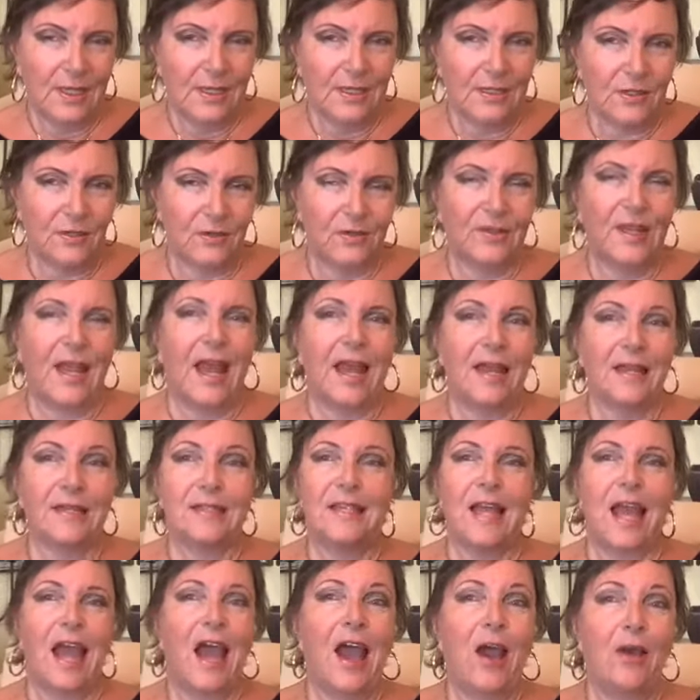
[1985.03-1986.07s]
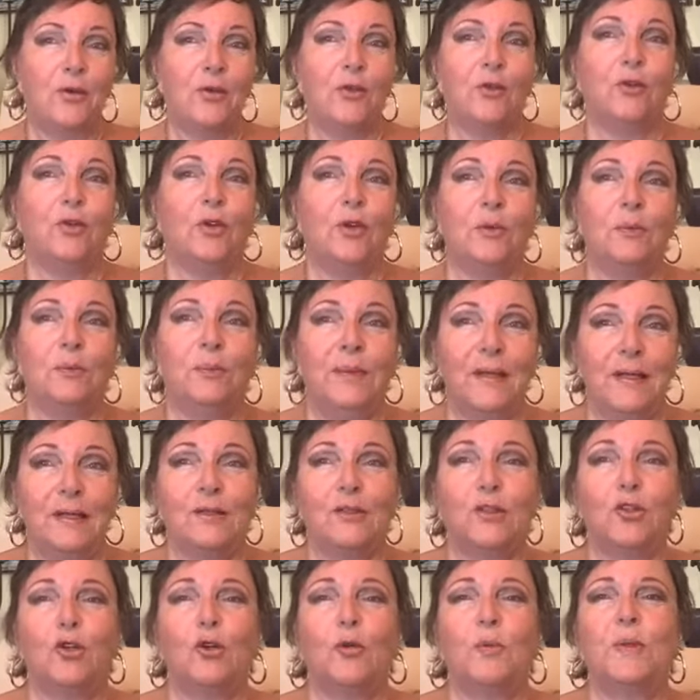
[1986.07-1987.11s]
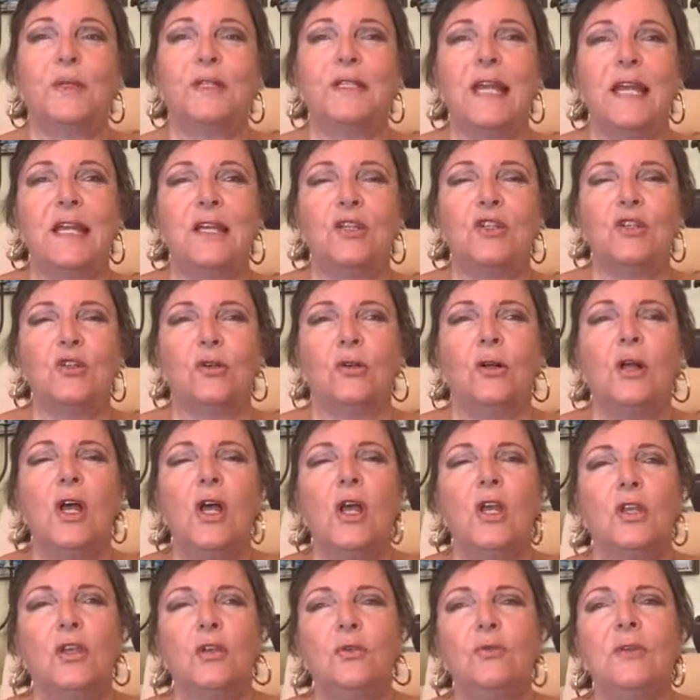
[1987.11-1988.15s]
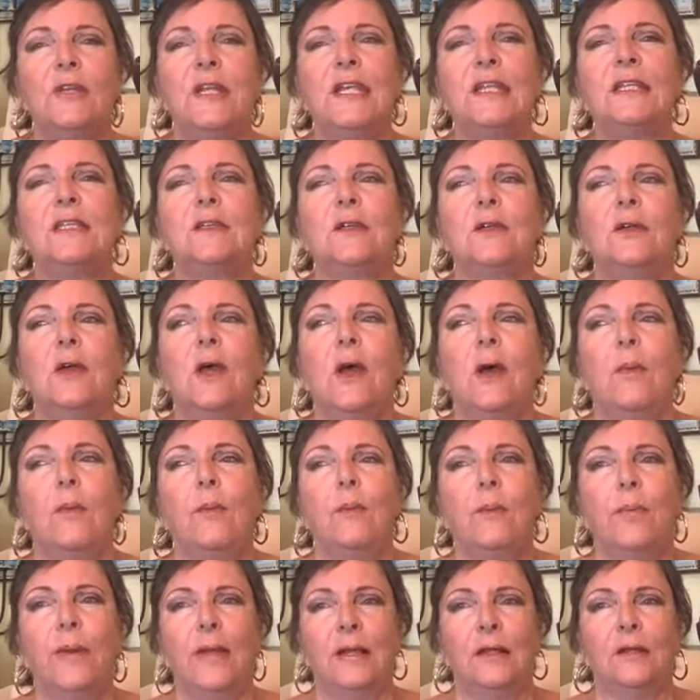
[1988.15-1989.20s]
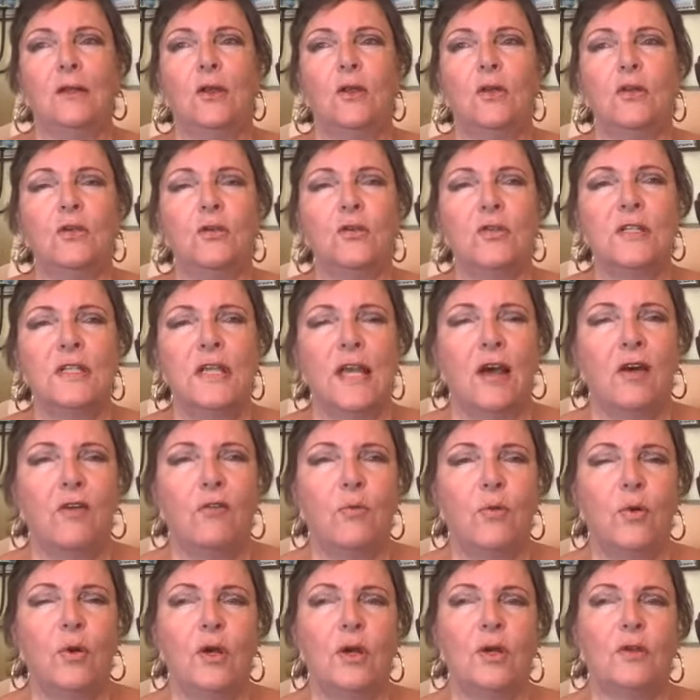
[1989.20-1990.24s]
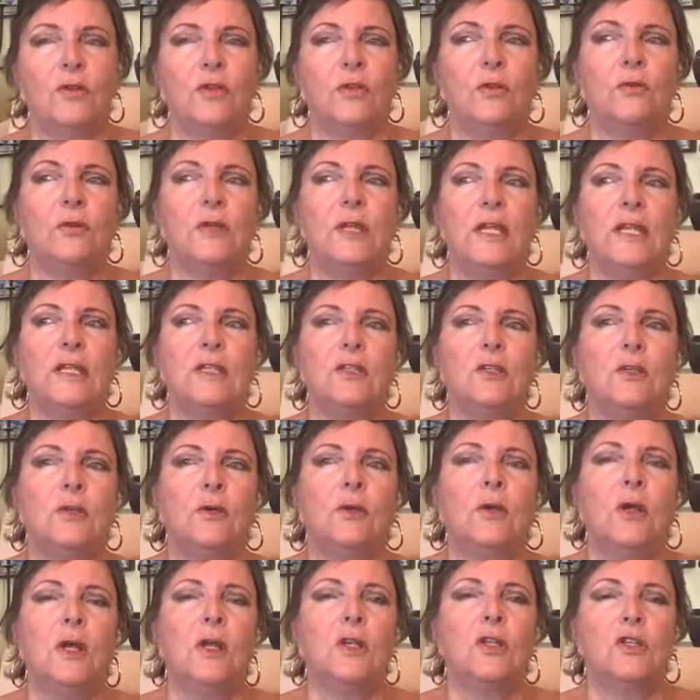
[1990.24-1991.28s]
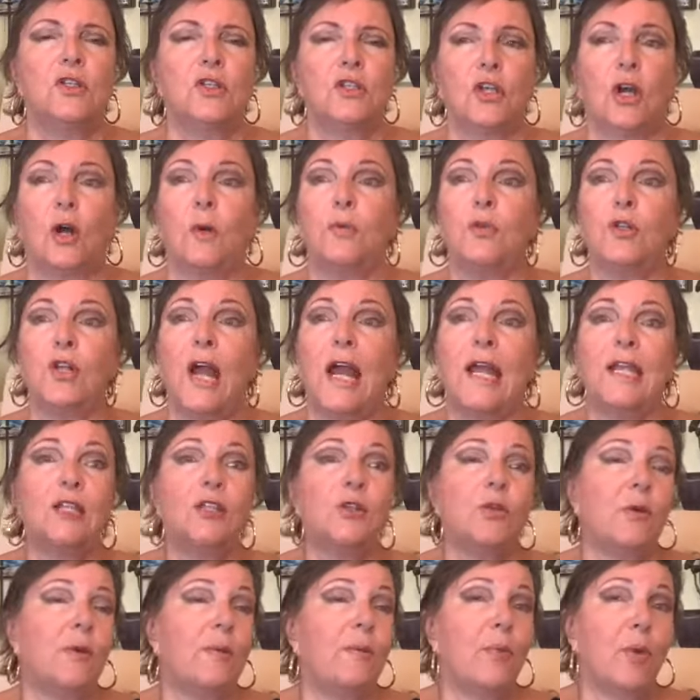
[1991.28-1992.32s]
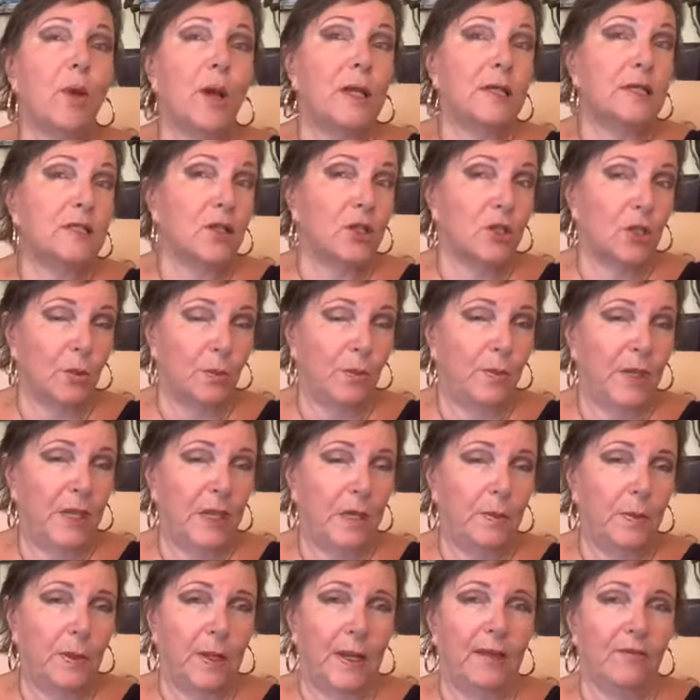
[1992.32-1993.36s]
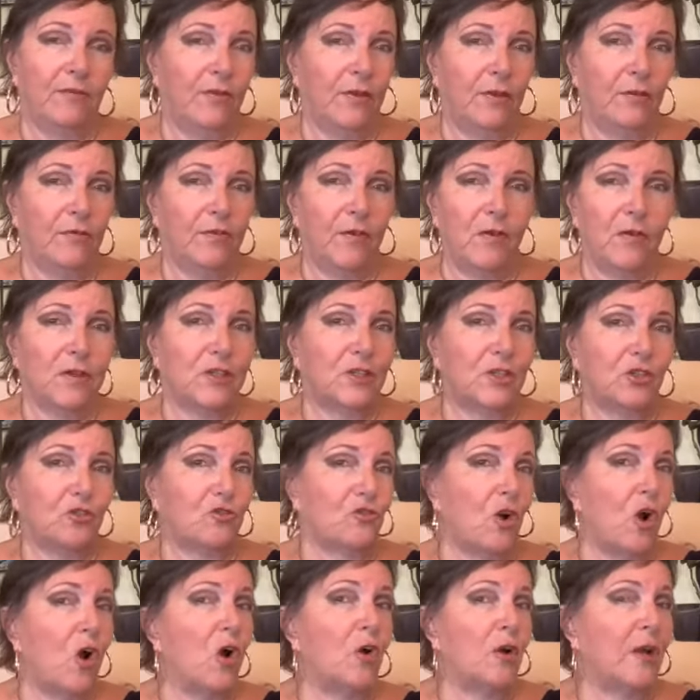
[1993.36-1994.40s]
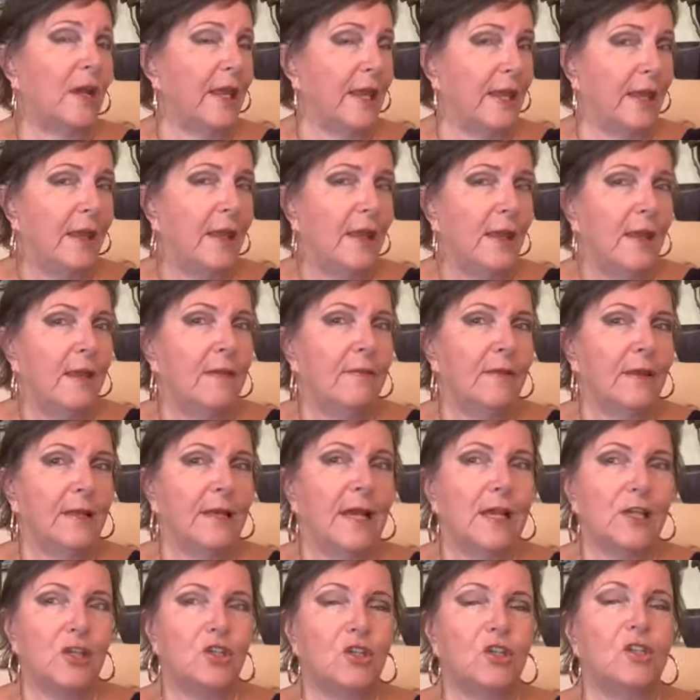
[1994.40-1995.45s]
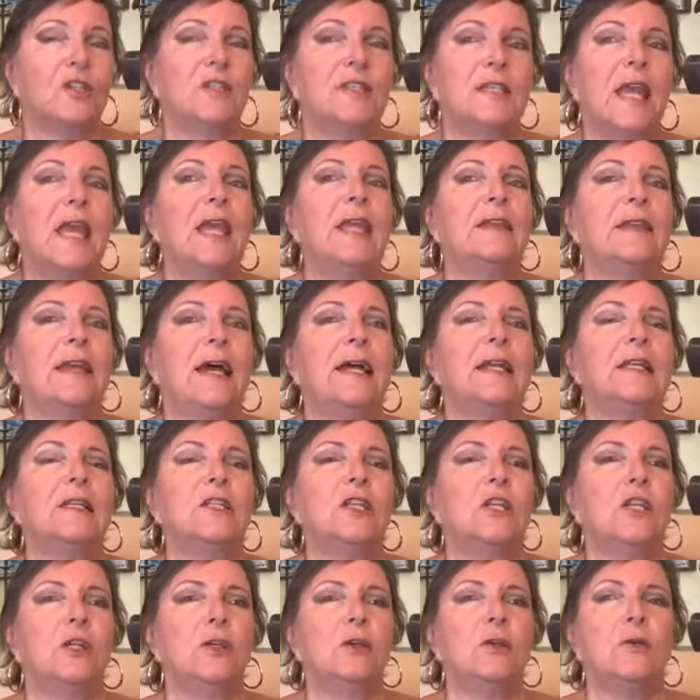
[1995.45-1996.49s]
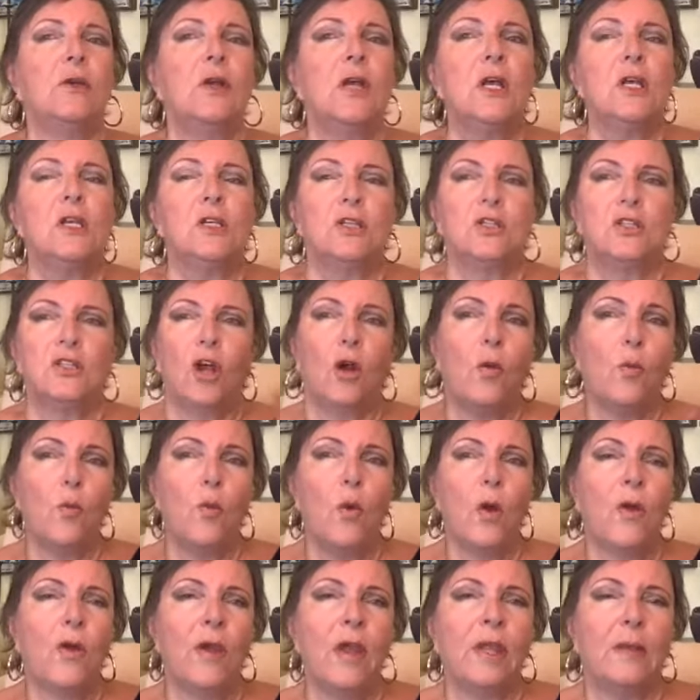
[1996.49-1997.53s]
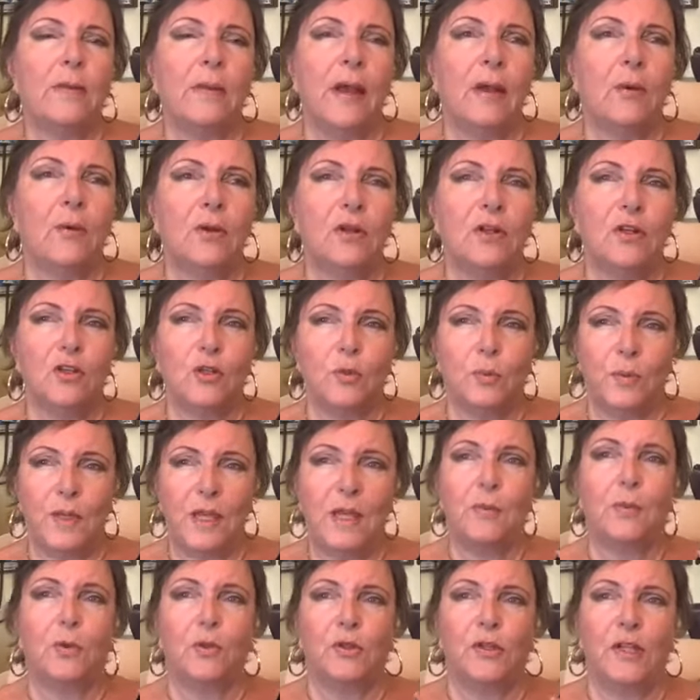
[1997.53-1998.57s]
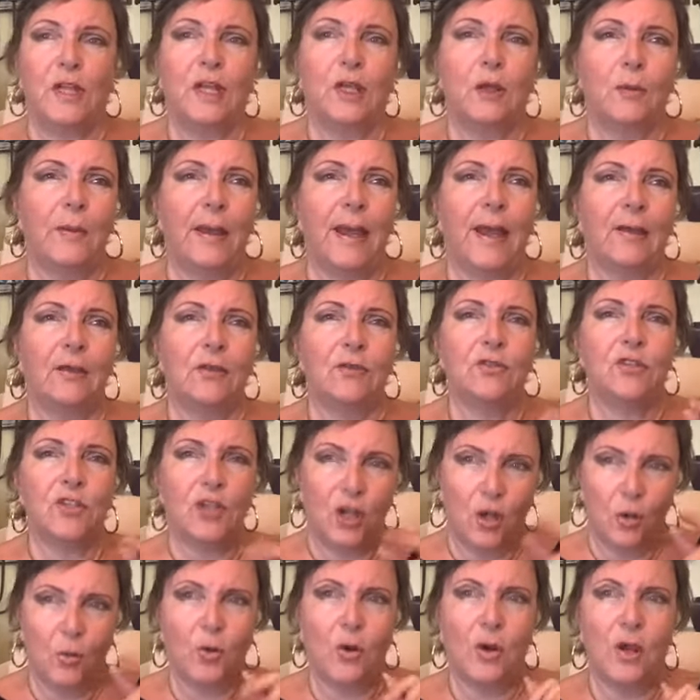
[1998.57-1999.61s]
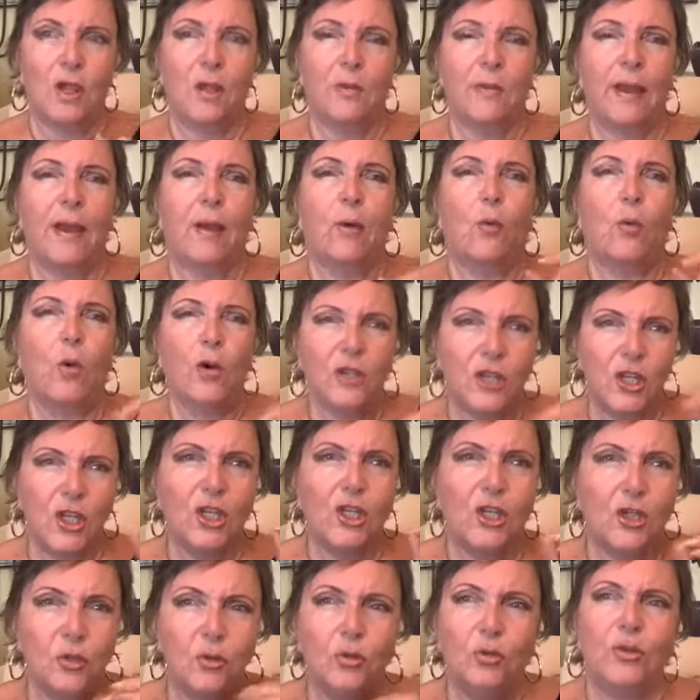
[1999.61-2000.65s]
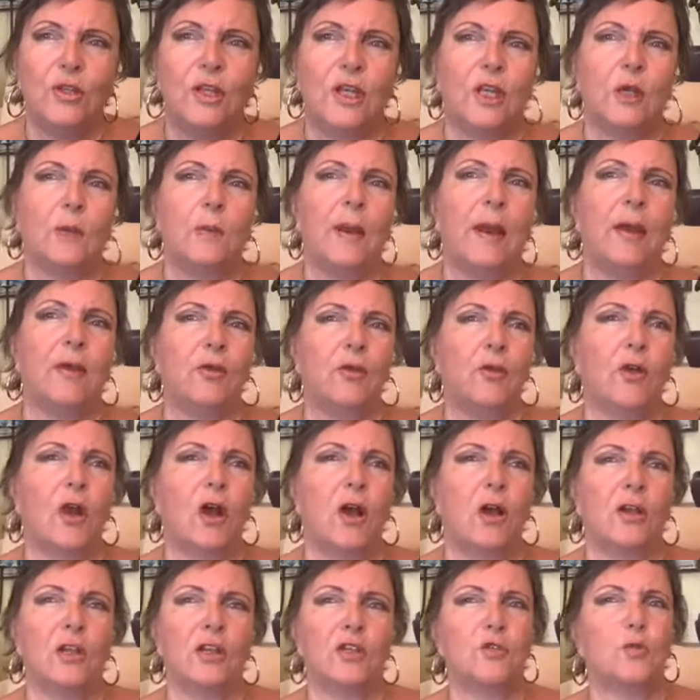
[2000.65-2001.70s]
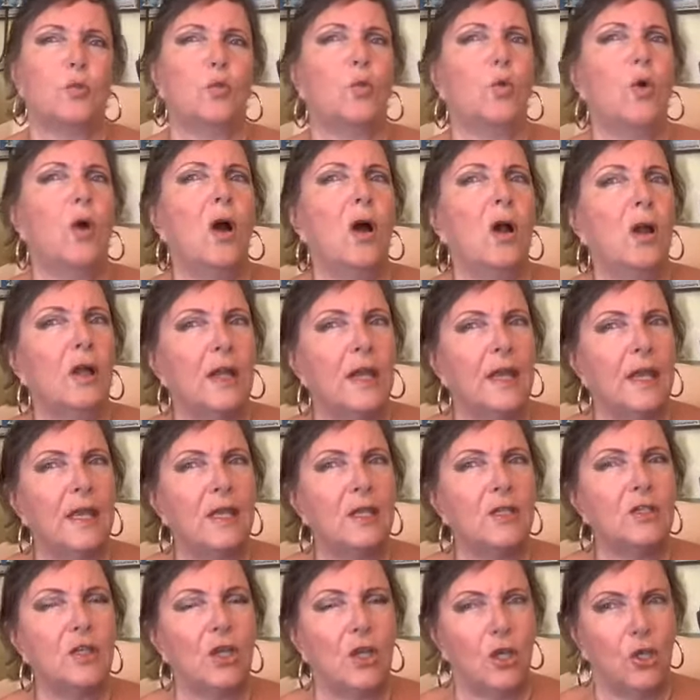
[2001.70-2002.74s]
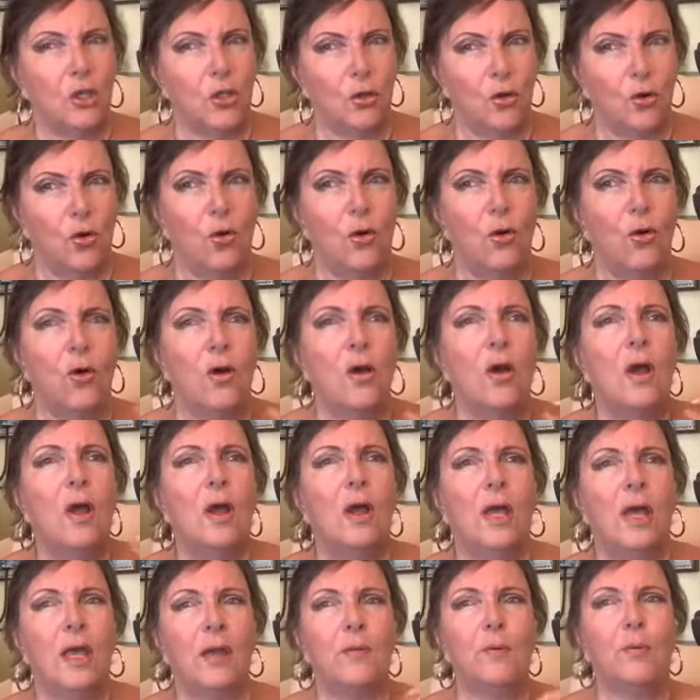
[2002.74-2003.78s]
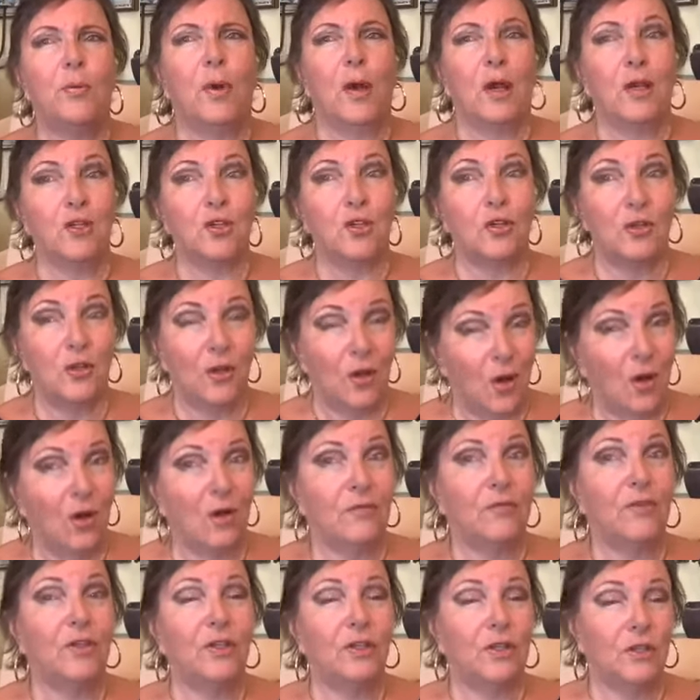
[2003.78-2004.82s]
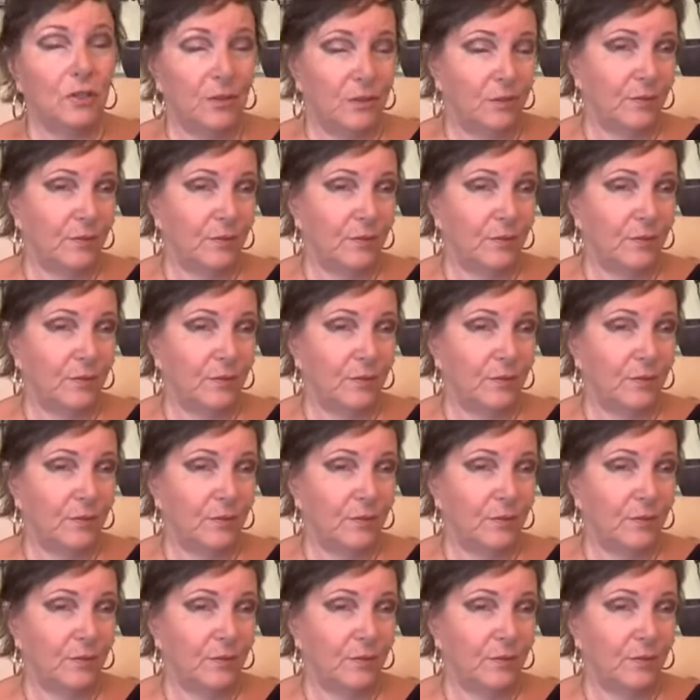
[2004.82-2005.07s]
So that's how you can build your potential. You need to build on your self-worth. You need to stop trying to impress other people. I feel very strongly that I should say that to you. Stop worrying about what other people think about you. Start worrying about, what do you think about you, Carlos? What is your impression of you?